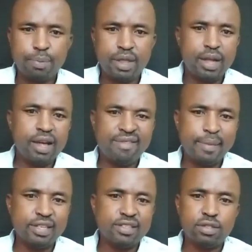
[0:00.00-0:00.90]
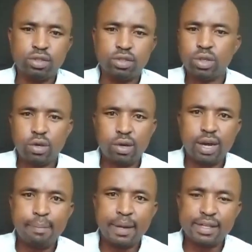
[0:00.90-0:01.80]
be they government institution or
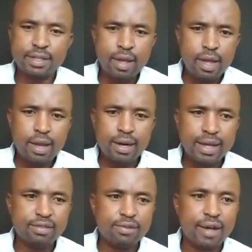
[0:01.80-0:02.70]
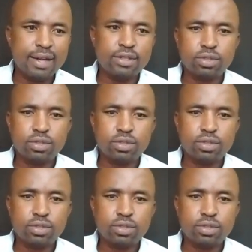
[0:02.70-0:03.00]
companies, raise funds.